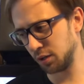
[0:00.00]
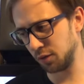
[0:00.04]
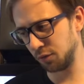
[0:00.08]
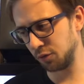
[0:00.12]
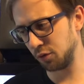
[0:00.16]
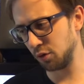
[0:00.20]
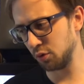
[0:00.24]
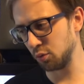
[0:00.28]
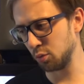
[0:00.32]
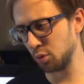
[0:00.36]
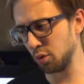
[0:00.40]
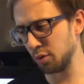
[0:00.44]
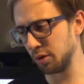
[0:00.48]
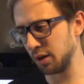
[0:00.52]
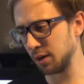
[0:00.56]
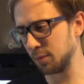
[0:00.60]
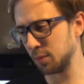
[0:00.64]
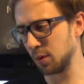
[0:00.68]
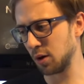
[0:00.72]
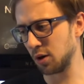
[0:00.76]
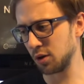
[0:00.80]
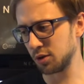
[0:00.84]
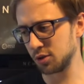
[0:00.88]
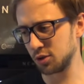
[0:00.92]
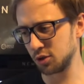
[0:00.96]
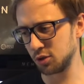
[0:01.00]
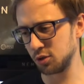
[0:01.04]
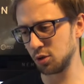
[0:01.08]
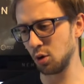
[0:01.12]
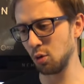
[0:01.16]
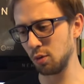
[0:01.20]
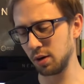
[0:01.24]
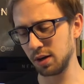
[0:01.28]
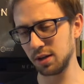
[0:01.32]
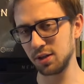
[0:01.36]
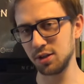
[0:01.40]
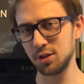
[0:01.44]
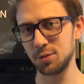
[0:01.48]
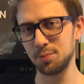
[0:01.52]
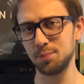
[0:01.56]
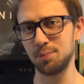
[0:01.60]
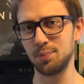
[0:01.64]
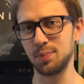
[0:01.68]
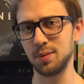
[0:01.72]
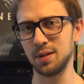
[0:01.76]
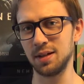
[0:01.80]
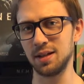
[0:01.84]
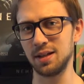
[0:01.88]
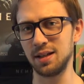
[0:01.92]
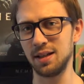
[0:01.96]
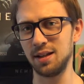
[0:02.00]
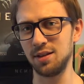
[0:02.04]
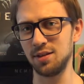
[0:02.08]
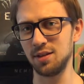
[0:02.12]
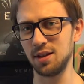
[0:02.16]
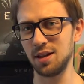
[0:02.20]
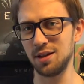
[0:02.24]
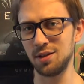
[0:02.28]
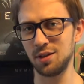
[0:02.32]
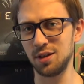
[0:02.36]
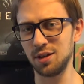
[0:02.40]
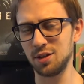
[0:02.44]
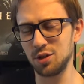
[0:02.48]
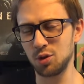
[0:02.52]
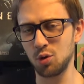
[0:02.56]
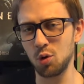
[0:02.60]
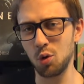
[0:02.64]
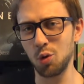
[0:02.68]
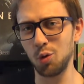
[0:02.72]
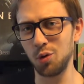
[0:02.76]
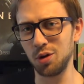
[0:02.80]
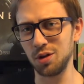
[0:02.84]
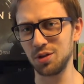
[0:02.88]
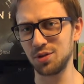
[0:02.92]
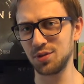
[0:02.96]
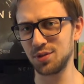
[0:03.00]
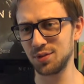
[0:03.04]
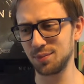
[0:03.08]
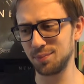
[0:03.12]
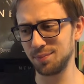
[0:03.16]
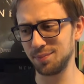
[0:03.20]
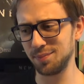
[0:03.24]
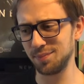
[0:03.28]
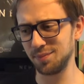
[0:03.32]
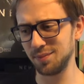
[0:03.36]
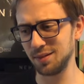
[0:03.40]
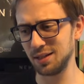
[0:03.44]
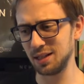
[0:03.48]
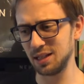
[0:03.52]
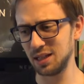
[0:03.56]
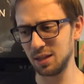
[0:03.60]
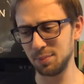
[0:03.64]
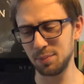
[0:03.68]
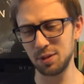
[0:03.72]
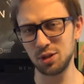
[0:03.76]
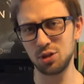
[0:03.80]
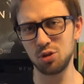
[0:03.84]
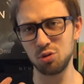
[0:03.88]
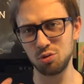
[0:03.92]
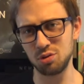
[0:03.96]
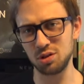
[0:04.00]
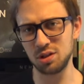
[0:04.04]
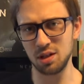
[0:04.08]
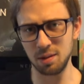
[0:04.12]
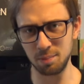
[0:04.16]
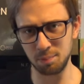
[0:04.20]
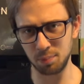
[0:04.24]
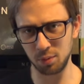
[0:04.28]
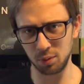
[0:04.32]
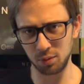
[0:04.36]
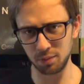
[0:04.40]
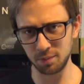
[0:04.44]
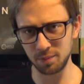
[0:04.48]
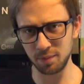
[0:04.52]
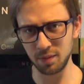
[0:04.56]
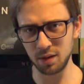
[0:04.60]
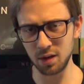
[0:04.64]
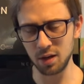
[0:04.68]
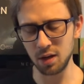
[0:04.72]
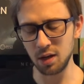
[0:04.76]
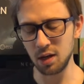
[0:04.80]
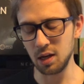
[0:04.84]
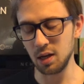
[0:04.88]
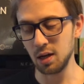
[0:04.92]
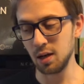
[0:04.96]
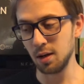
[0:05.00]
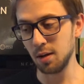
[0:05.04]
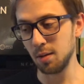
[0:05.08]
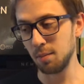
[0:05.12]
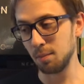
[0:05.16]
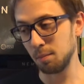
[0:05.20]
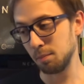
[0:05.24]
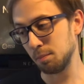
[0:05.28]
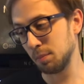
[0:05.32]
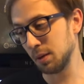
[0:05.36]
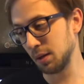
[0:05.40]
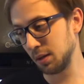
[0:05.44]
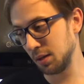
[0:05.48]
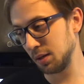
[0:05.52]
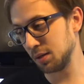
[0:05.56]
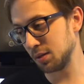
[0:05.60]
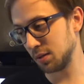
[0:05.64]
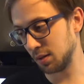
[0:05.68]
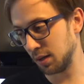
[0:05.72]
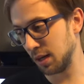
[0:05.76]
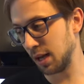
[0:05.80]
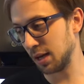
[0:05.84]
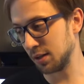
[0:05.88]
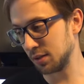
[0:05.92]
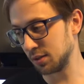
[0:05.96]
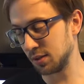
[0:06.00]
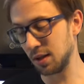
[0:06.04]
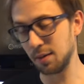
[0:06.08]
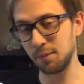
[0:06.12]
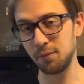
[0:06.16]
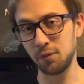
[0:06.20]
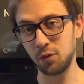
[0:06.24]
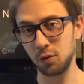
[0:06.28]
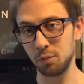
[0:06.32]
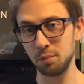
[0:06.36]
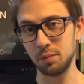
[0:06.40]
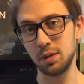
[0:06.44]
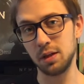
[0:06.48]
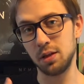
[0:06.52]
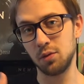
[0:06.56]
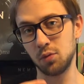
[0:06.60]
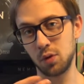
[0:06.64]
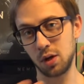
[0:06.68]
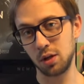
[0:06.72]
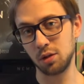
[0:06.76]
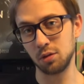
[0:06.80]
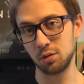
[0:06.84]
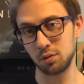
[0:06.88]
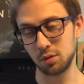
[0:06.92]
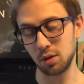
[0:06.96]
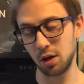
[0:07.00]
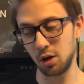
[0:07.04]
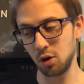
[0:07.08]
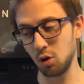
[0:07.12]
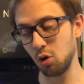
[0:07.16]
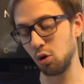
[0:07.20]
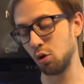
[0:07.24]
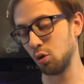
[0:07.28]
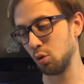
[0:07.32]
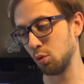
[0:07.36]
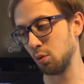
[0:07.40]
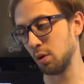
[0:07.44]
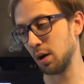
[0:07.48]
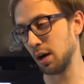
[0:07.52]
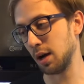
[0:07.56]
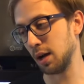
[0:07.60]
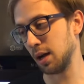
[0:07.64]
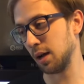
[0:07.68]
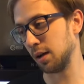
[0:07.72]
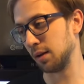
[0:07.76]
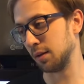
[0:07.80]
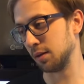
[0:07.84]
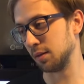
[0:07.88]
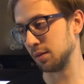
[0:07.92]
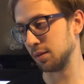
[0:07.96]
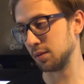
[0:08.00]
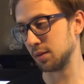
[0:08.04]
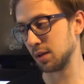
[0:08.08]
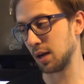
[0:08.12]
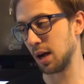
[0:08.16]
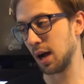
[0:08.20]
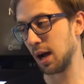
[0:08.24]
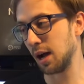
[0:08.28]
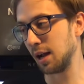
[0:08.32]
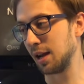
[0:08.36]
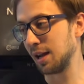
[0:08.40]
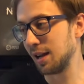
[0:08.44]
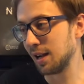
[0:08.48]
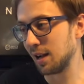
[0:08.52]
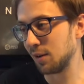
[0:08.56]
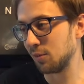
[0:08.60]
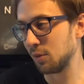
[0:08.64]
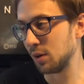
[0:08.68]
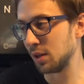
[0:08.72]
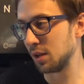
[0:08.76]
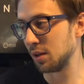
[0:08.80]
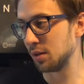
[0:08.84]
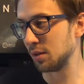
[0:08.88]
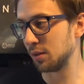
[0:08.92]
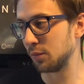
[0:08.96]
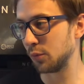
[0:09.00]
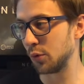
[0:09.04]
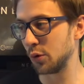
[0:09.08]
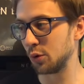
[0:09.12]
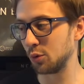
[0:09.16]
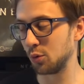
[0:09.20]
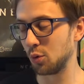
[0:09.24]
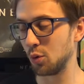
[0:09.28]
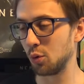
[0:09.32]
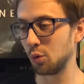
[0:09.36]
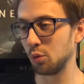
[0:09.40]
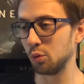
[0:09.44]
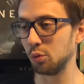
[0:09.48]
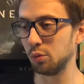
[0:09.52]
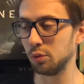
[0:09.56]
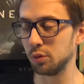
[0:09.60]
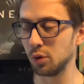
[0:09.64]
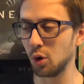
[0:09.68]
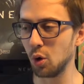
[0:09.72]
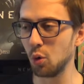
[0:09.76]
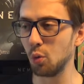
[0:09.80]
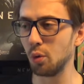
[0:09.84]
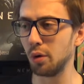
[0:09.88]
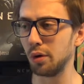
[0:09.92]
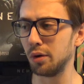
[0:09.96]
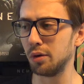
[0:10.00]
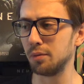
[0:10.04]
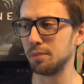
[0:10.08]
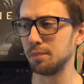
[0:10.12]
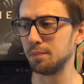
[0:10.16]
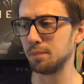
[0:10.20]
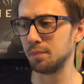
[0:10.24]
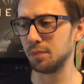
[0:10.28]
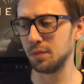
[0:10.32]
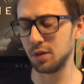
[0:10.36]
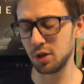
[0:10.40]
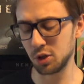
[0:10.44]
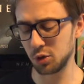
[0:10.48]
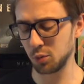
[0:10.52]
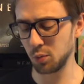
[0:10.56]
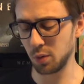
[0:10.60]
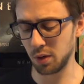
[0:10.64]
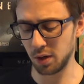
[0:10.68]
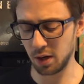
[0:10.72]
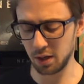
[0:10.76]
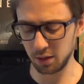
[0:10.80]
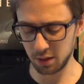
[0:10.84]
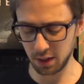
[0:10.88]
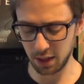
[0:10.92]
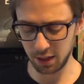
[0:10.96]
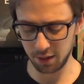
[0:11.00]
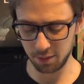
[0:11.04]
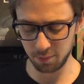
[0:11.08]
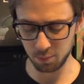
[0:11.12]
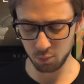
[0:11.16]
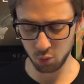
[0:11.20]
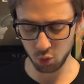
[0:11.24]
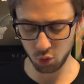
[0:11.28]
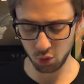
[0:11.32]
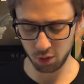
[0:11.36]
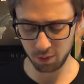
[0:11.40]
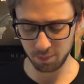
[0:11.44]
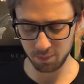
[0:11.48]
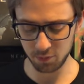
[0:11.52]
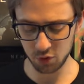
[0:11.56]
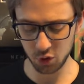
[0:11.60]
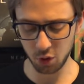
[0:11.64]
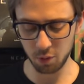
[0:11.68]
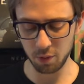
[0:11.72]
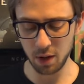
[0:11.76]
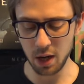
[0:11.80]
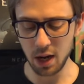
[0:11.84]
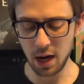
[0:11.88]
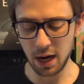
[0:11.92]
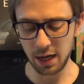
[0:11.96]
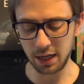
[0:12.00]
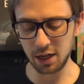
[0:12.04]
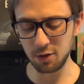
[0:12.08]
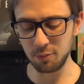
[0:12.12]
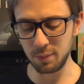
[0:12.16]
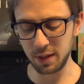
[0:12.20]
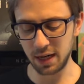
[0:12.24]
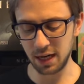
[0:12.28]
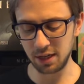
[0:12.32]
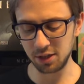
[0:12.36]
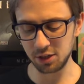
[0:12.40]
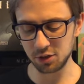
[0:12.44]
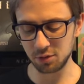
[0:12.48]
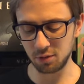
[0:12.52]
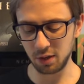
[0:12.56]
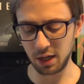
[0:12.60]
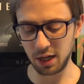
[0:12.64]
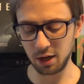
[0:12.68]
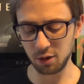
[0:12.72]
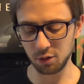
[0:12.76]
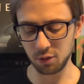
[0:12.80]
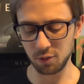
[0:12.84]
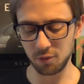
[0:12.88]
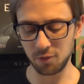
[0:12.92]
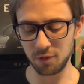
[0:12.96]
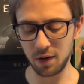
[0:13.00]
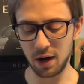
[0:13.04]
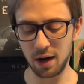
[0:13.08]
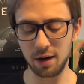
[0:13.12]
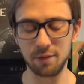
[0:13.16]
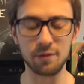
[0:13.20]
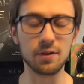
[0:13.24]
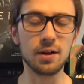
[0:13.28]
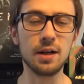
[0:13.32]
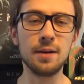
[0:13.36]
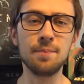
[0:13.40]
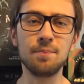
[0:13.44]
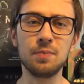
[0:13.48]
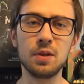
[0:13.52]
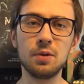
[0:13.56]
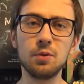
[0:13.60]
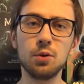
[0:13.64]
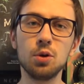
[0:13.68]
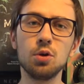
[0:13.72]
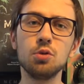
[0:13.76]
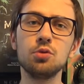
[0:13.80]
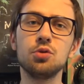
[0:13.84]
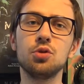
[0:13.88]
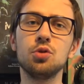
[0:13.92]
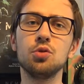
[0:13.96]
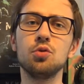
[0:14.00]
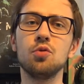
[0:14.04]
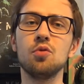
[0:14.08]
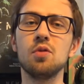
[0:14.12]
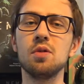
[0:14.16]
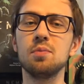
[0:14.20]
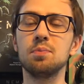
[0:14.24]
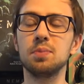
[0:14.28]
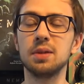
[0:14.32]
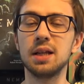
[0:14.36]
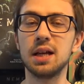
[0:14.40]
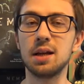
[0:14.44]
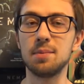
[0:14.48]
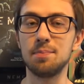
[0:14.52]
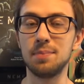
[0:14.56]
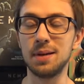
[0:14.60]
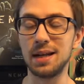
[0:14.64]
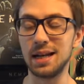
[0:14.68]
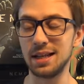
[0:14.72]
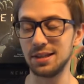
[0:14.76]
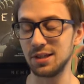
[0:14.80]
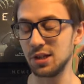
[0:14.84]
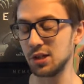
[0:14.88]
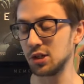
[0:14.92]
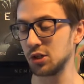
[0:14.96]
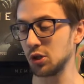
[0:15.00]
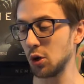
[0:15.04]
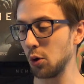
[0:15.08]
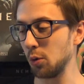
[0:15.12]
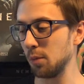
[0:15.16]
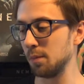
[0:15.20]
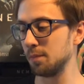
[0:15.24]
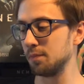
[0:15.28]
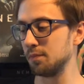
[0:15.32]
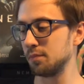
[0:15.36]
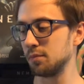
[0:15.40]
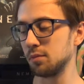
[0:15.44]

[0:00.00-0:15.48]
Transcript: a few moving parts, tokens, but in, in its core it's a little bit too simple. But it's a next step from the Raid on Takao, and I, I rated Raid on Takao lower. This one I like more. So I give mechanics three out of five. You go into the replayability. So